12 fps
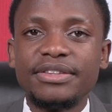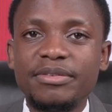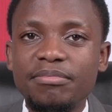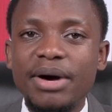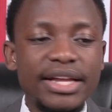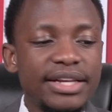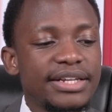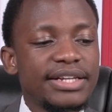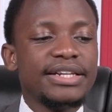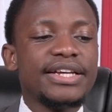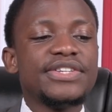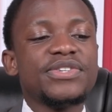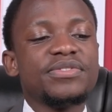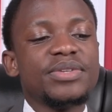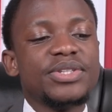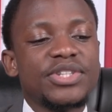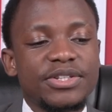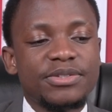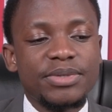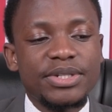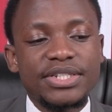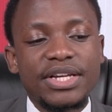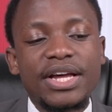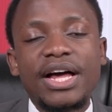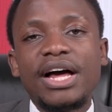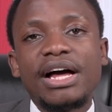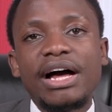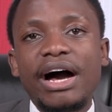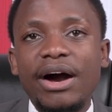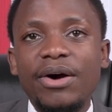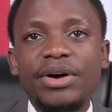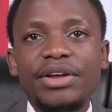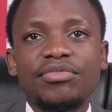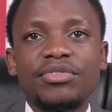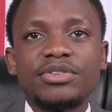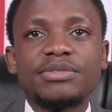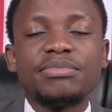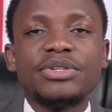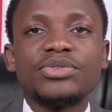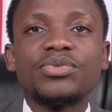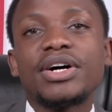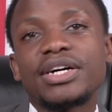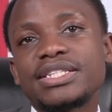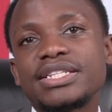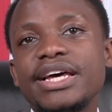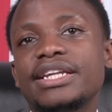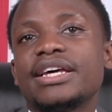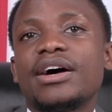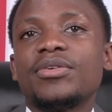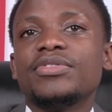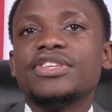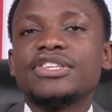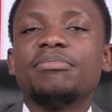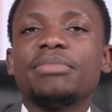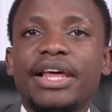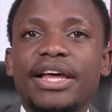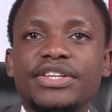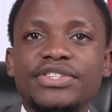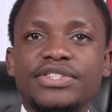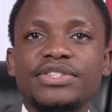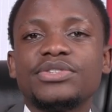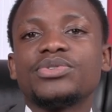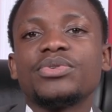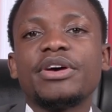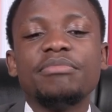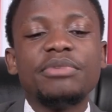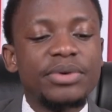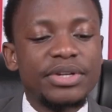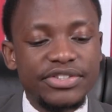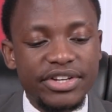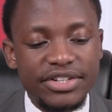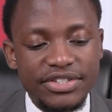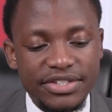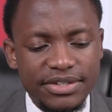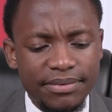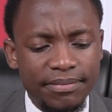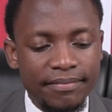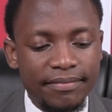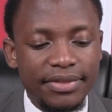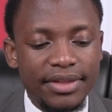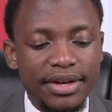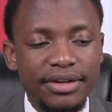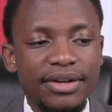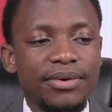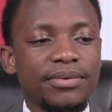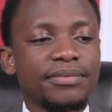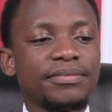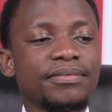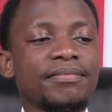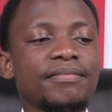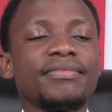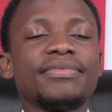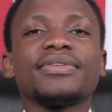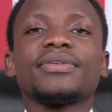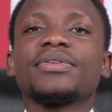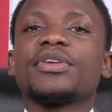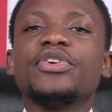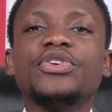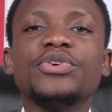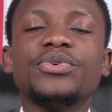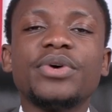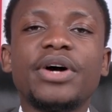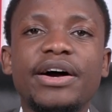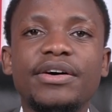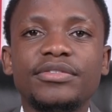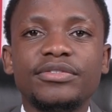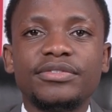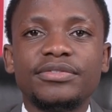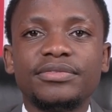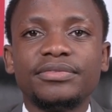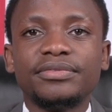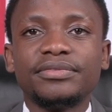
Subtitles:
the binding nature of the judgment, how enforcement works, and how this applies to MUN judges. Now, you have